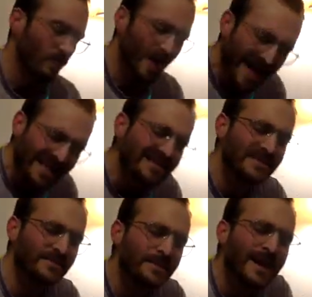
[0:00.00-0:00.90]
Wait
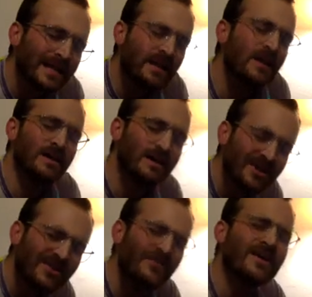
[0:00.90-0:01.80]
until my love
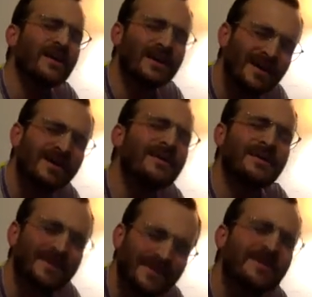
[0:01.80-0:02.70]

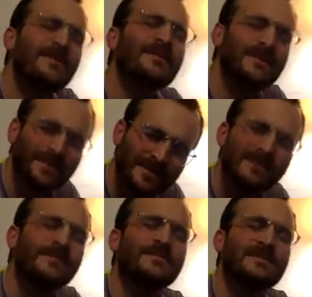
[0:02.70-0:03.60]

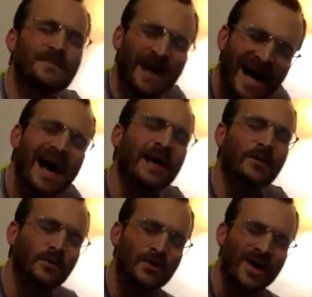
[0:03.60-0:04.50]
comes
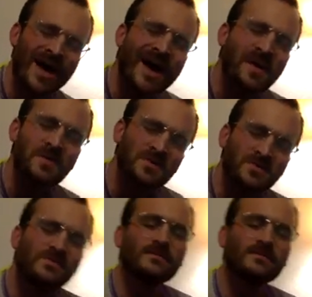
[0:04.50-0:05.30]
back around.